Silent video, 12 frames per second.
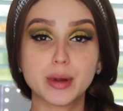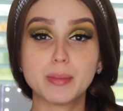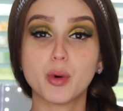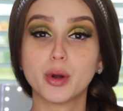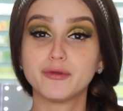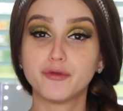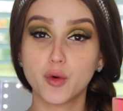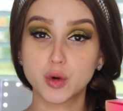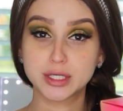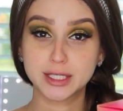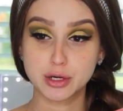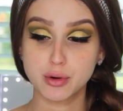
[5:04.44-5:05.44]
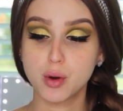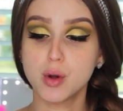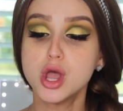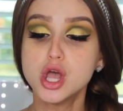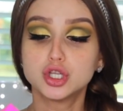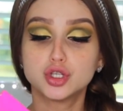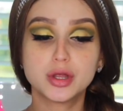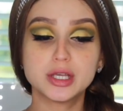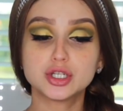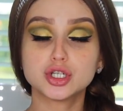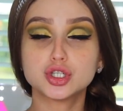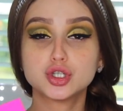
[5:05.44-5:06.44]
3.40. So
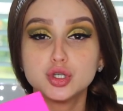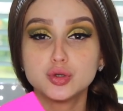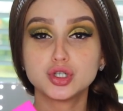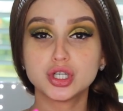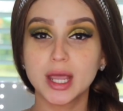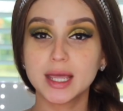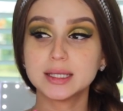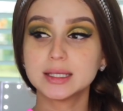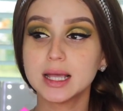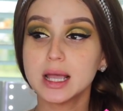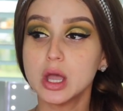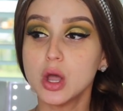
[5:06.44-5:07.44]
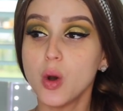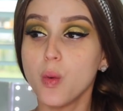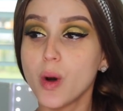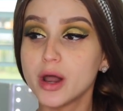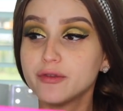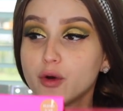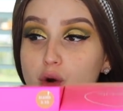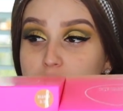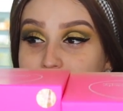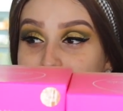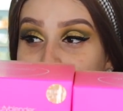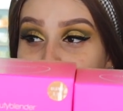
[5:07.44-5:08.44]
these are two shades. One, of
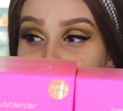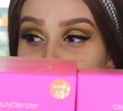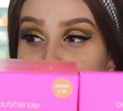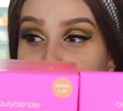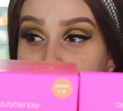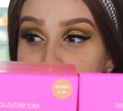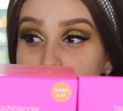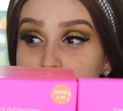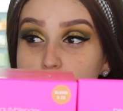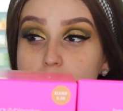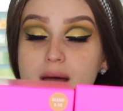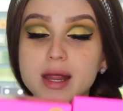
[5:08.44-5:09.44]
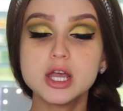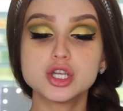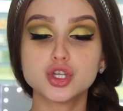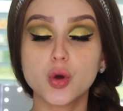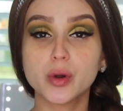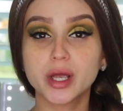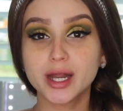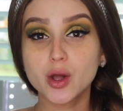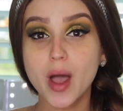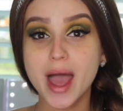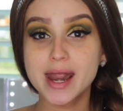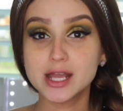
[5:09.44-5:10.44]
course, is lighter than the other one. So we're going to
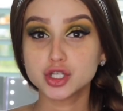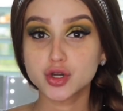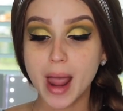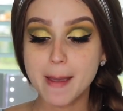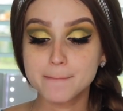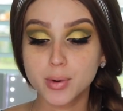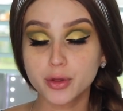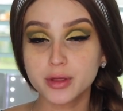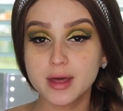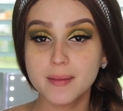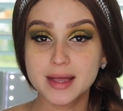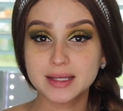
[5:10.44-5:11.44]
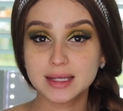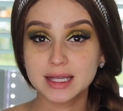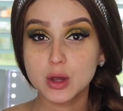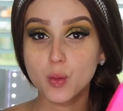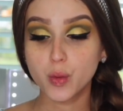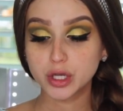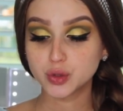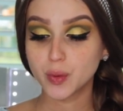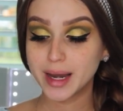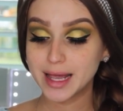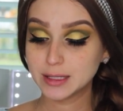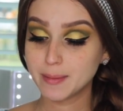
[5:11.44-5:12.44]
go ahead and try both of them and see which
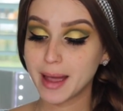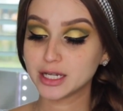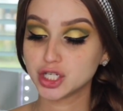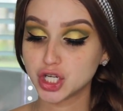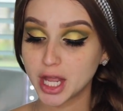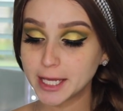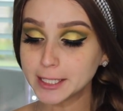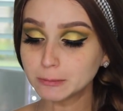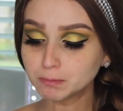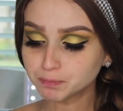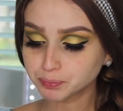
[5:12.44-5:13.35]
one is my shade.